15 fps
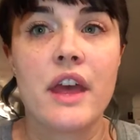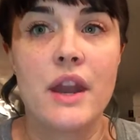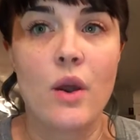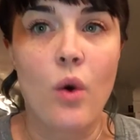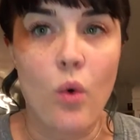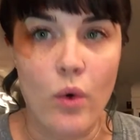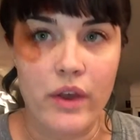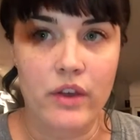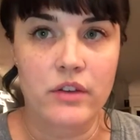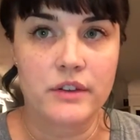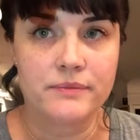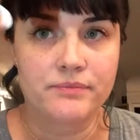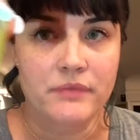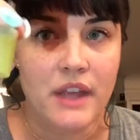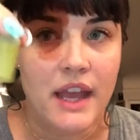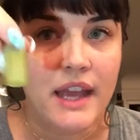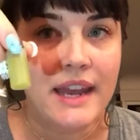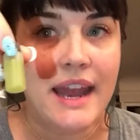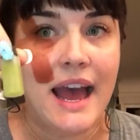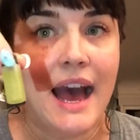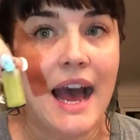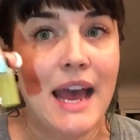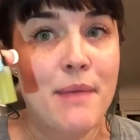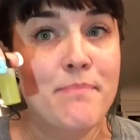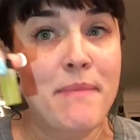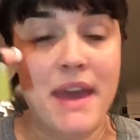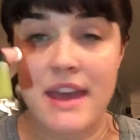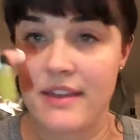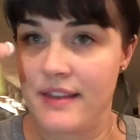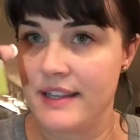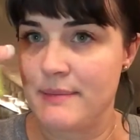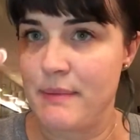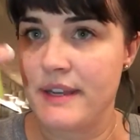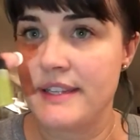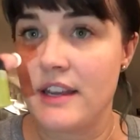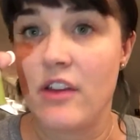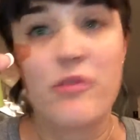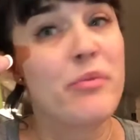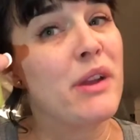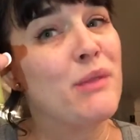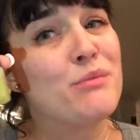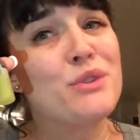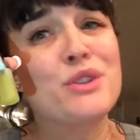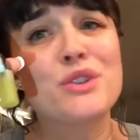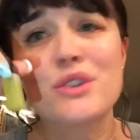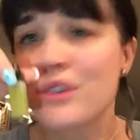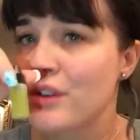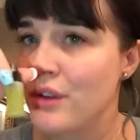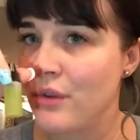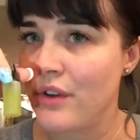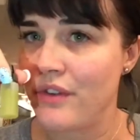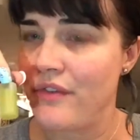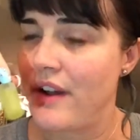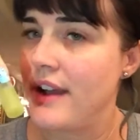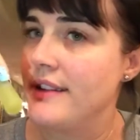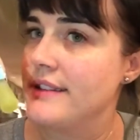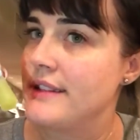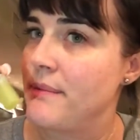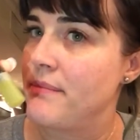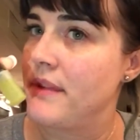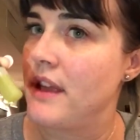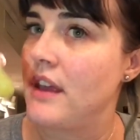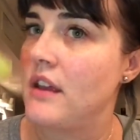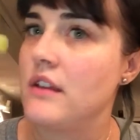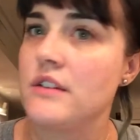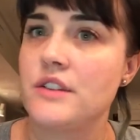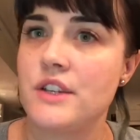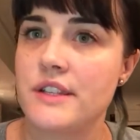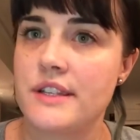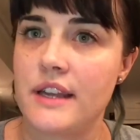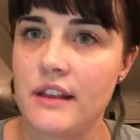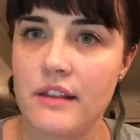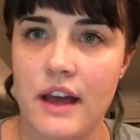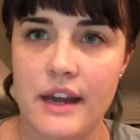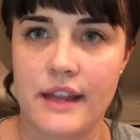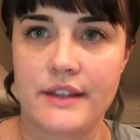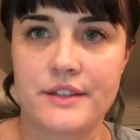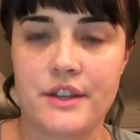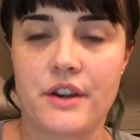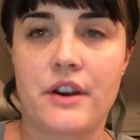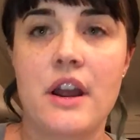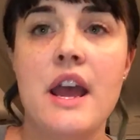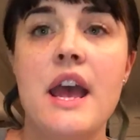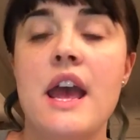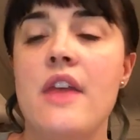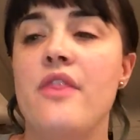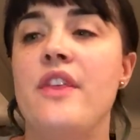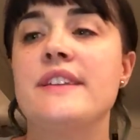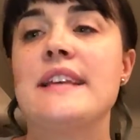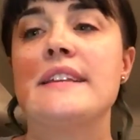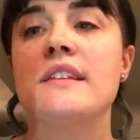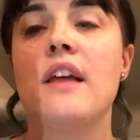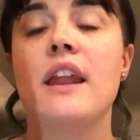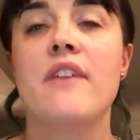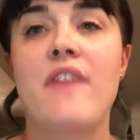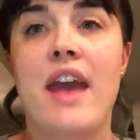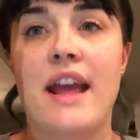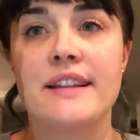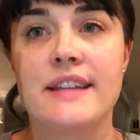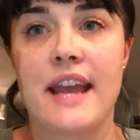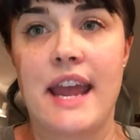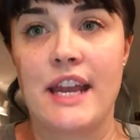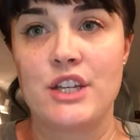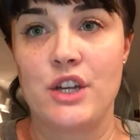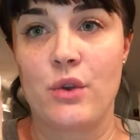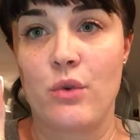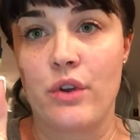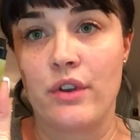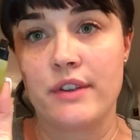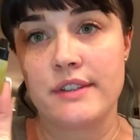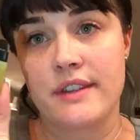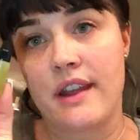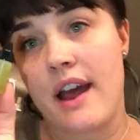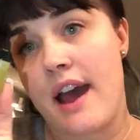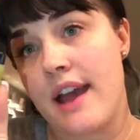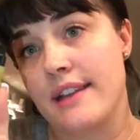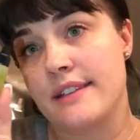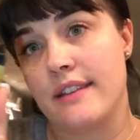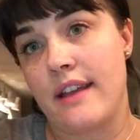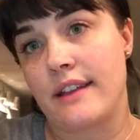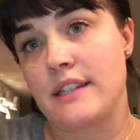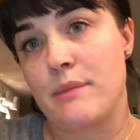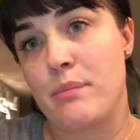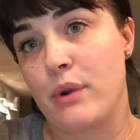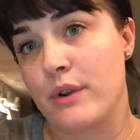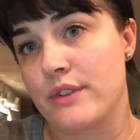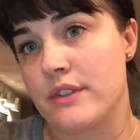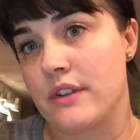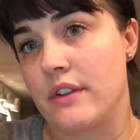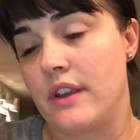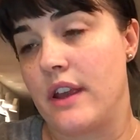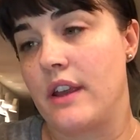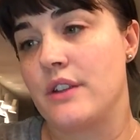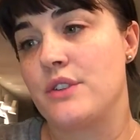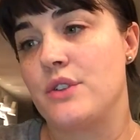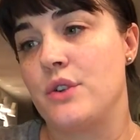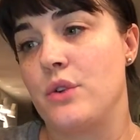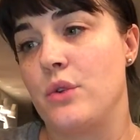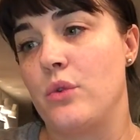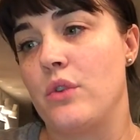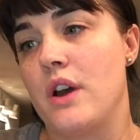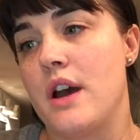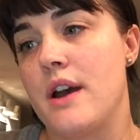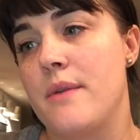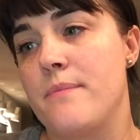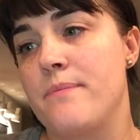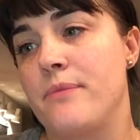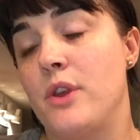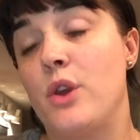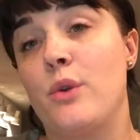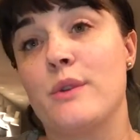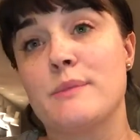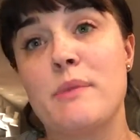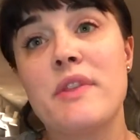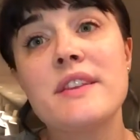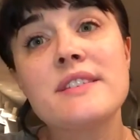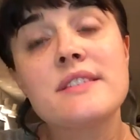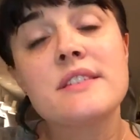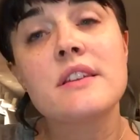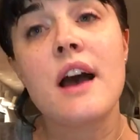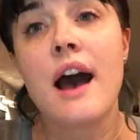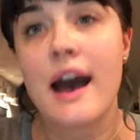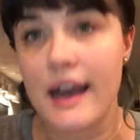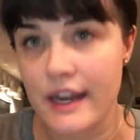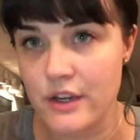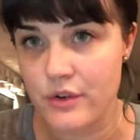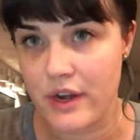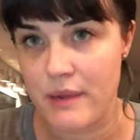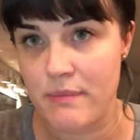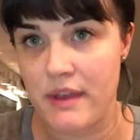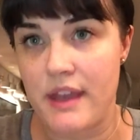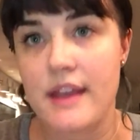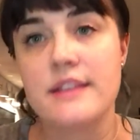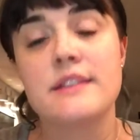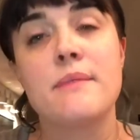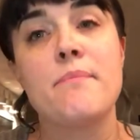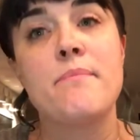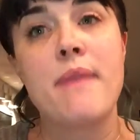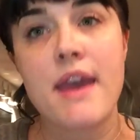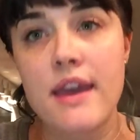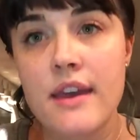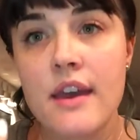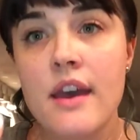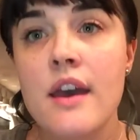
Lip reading: an oil. Now I make this myself, but I'm sure you could find something just a lot easier. This has a lot of anti-aging oils that I selected personally to use, but this is to hydrate me and to make